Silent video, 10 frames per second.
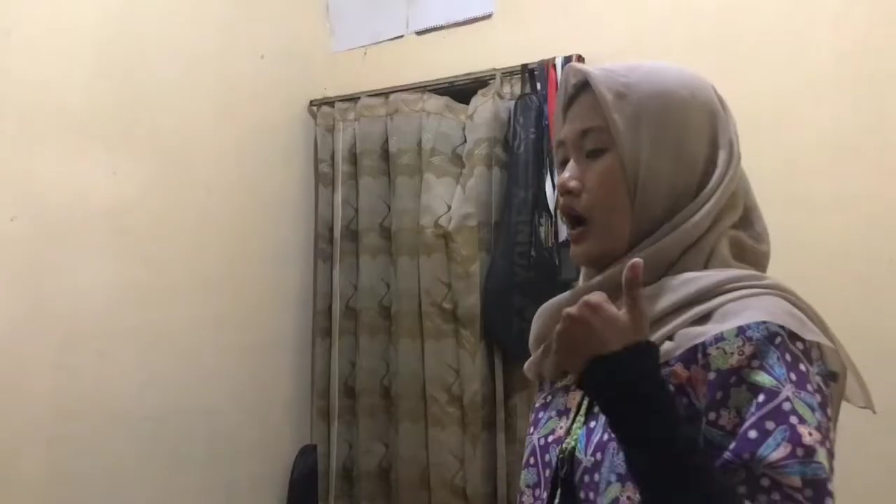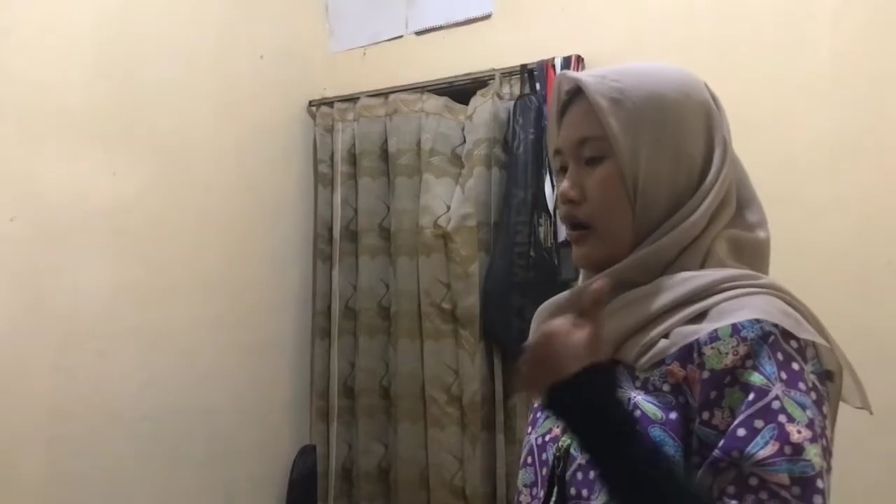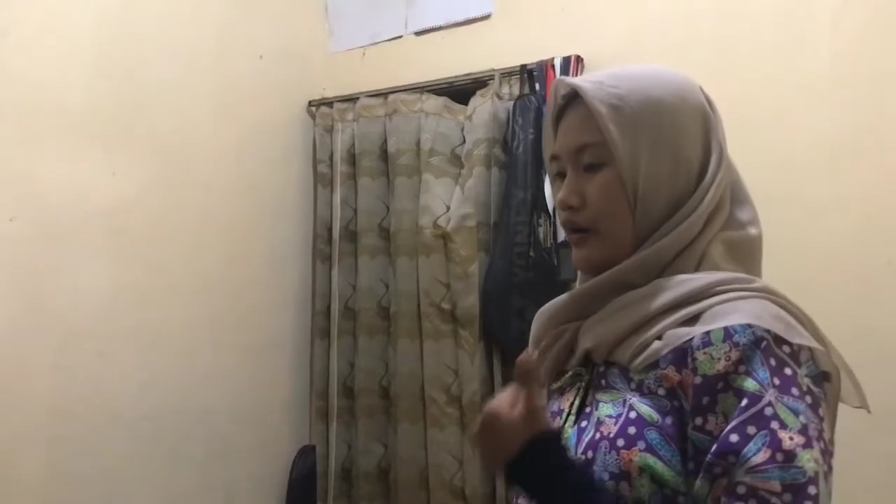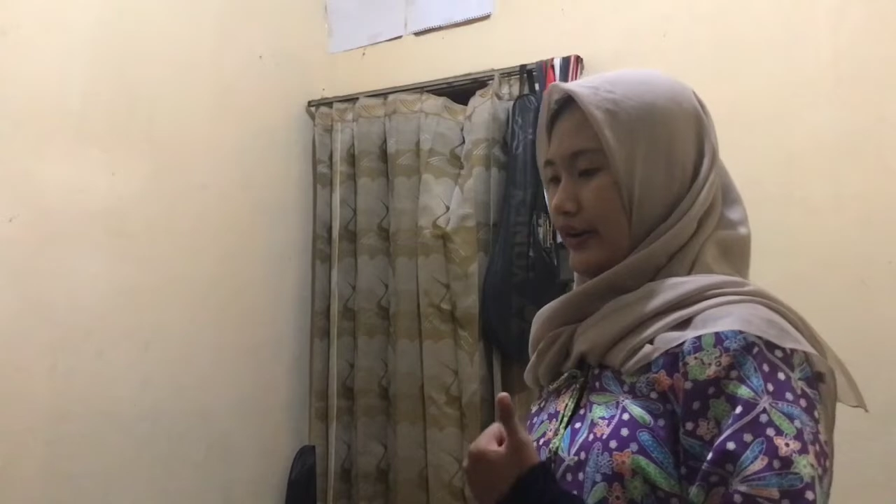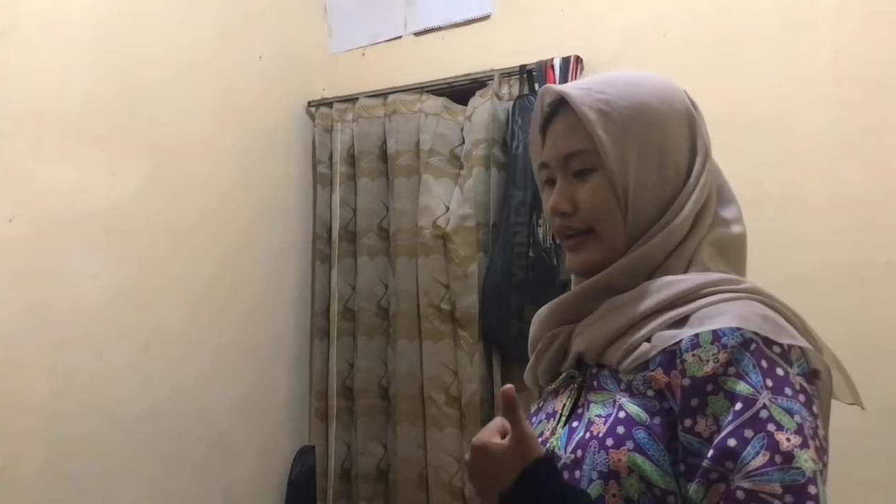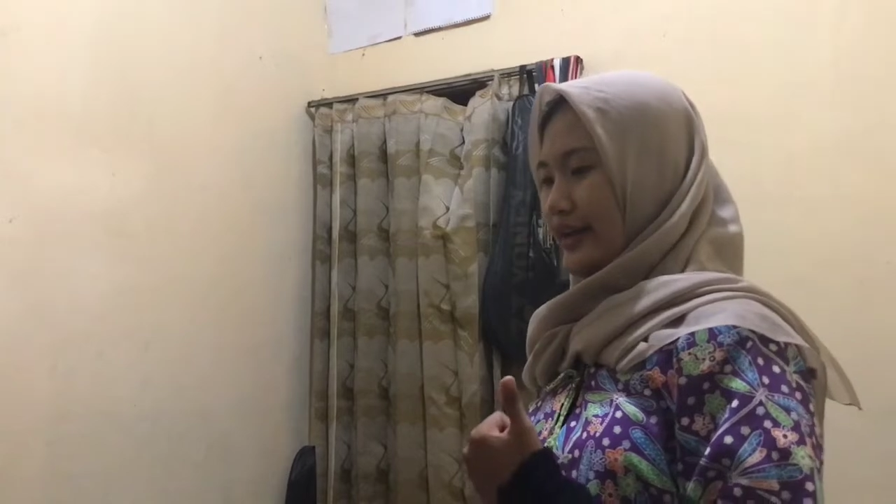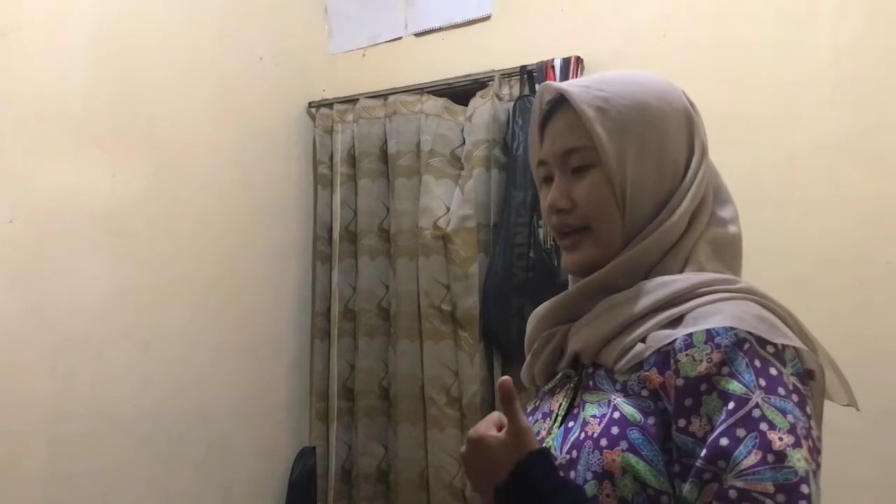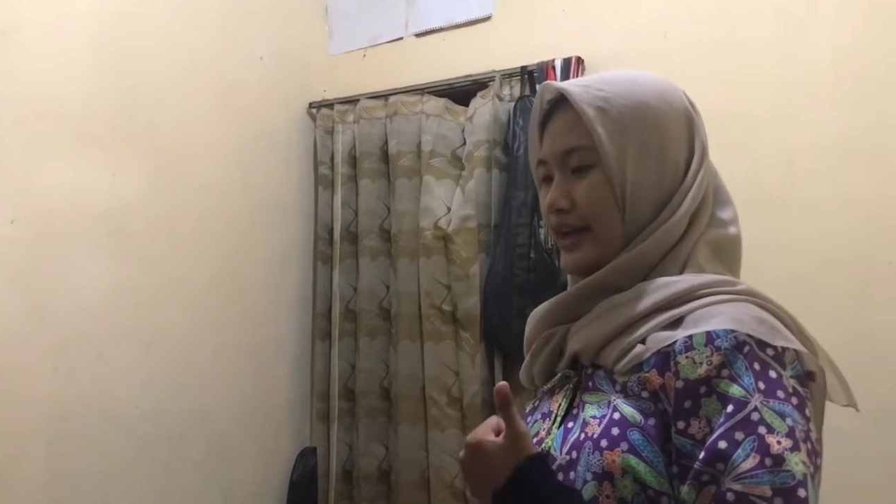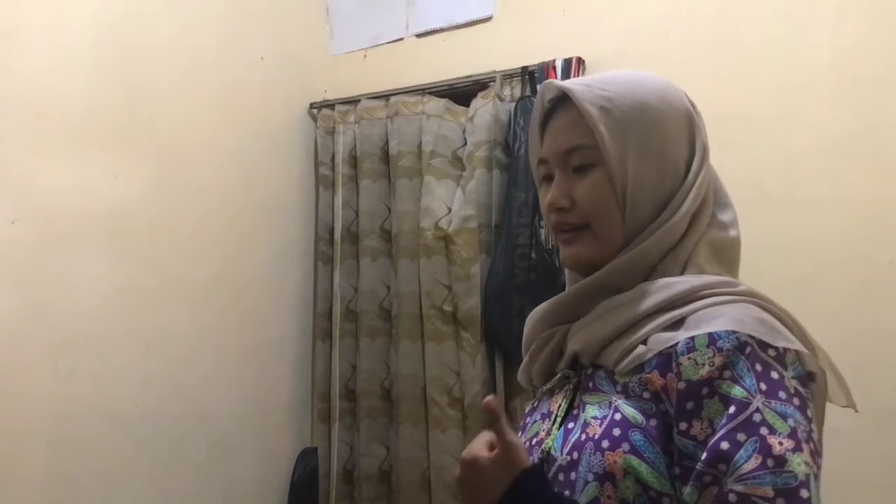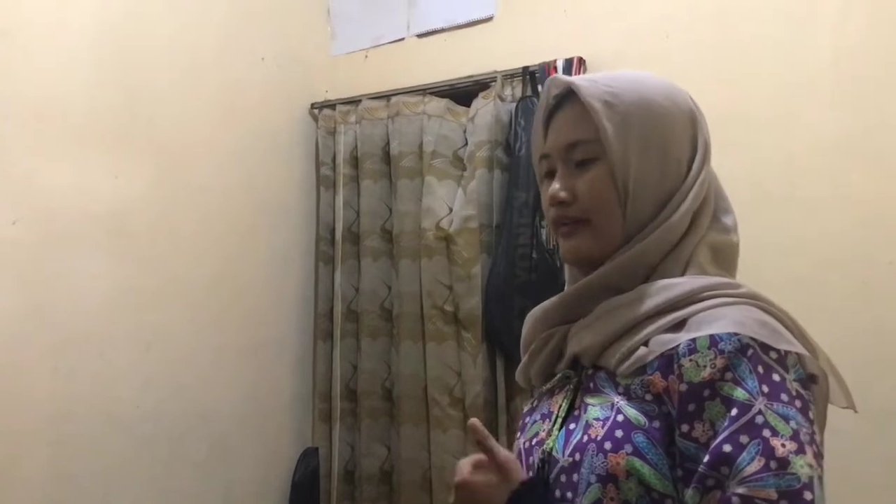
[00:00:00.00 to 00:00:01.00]
Okay
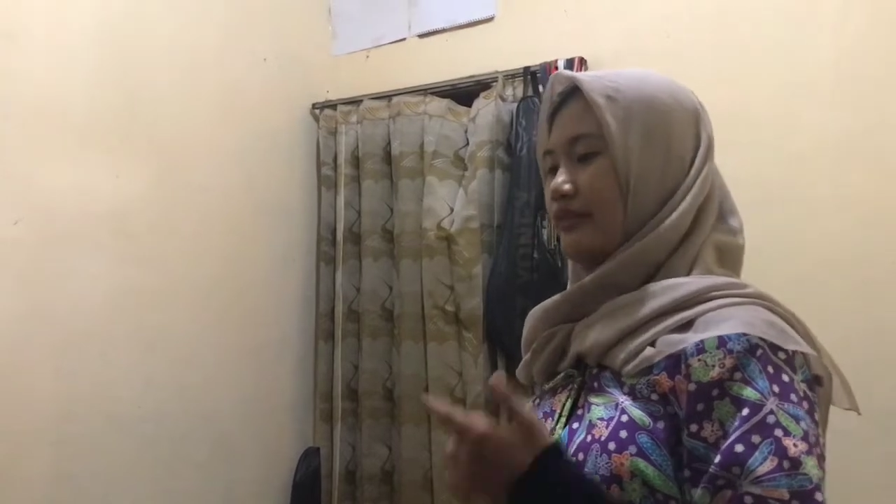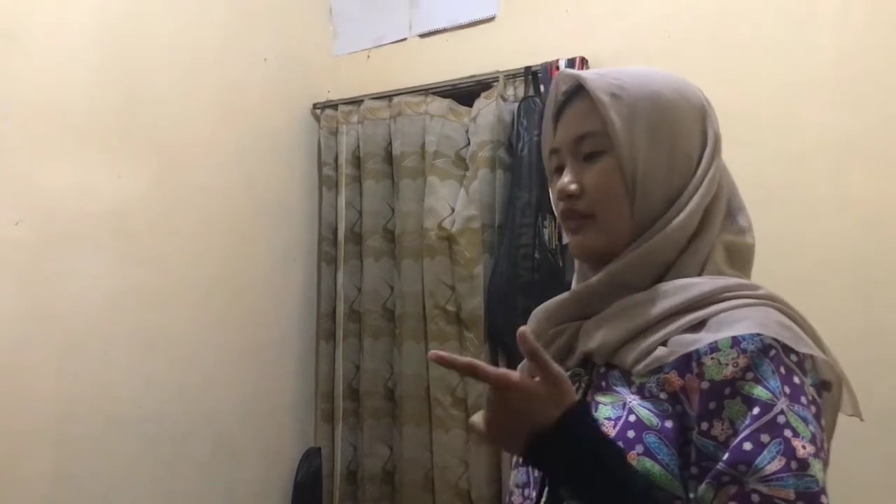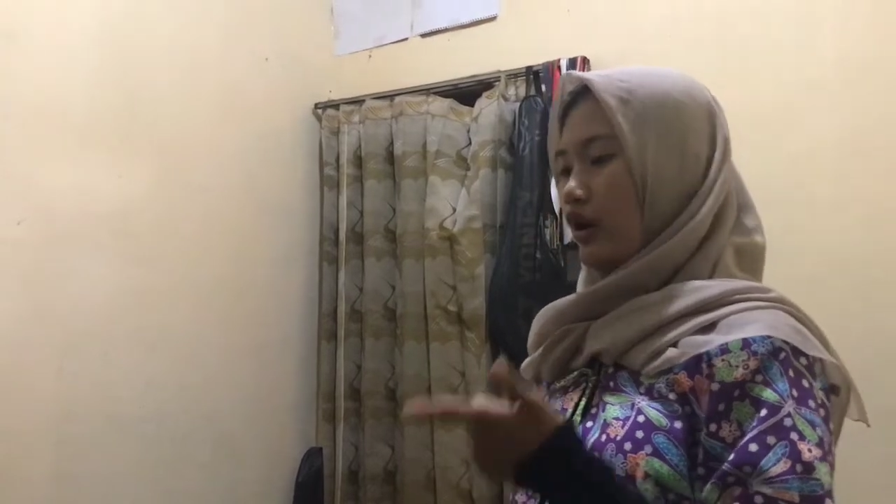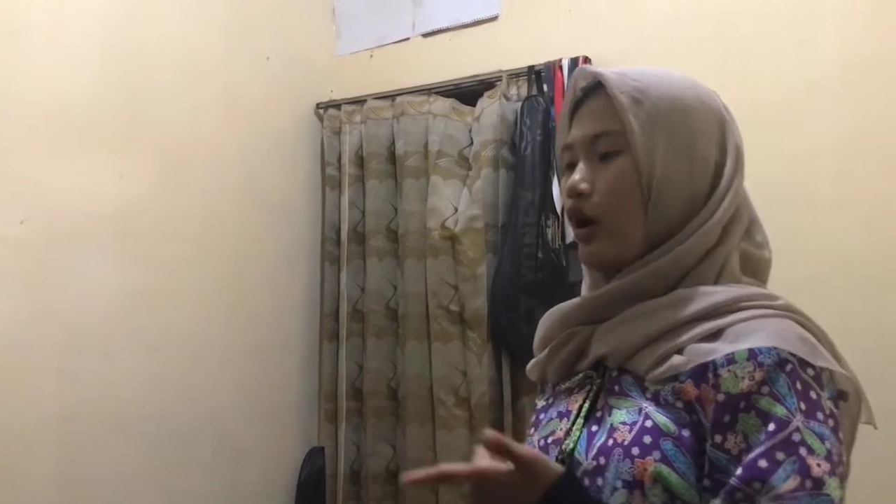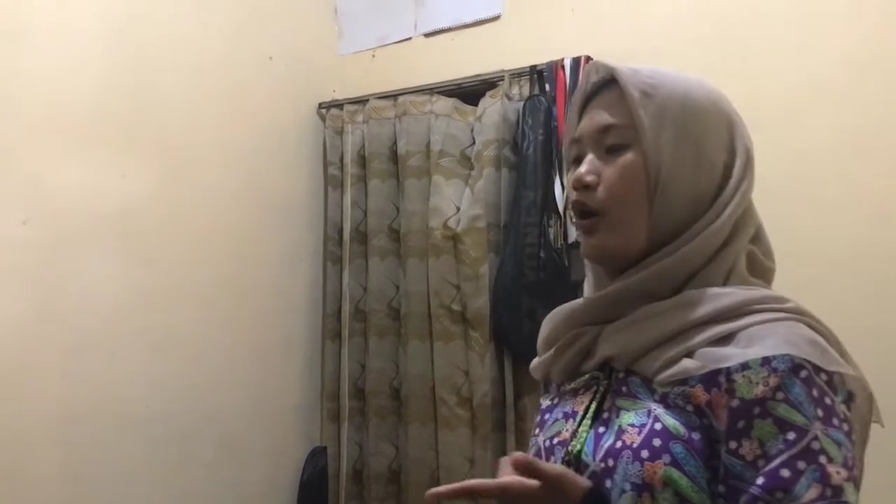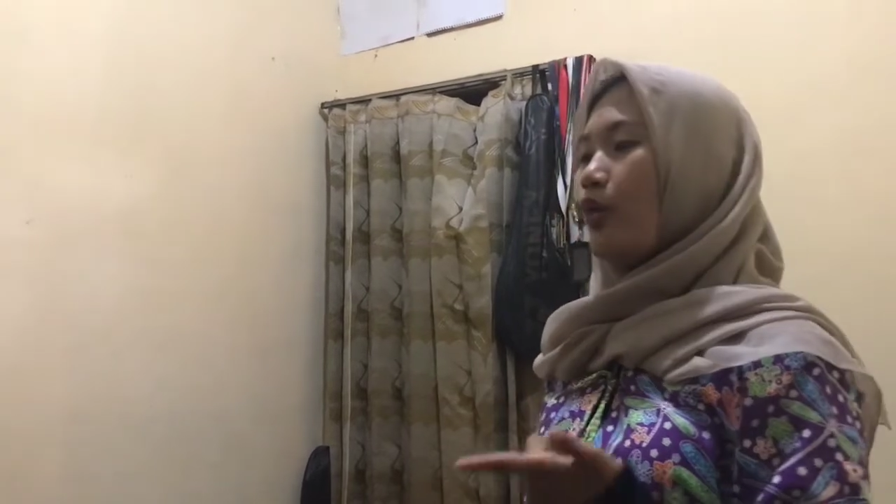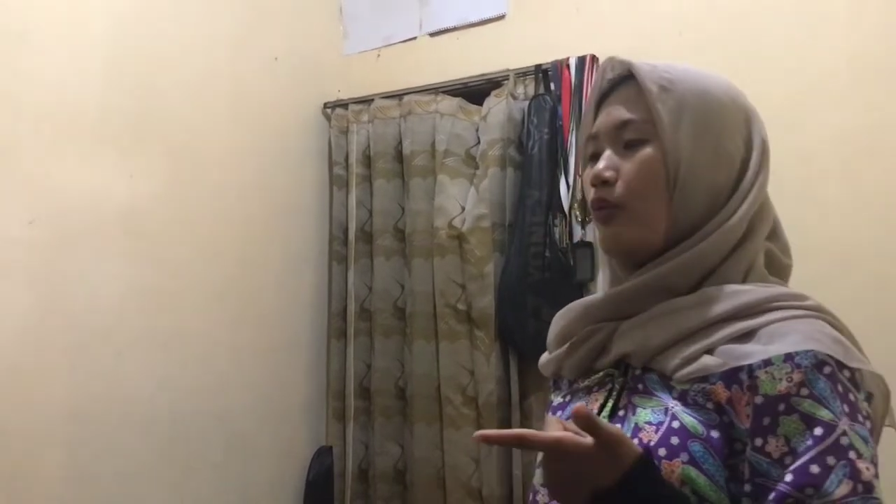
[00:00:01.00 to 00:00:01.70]
then, so